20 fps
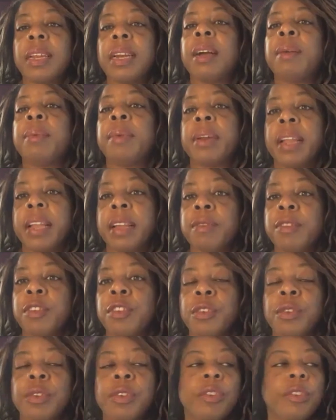I would have
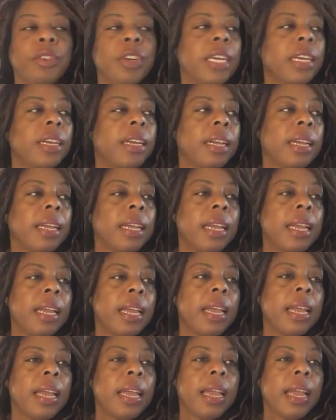surgery.
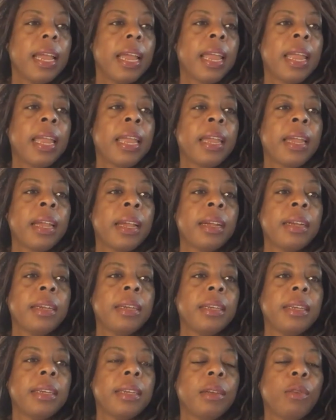And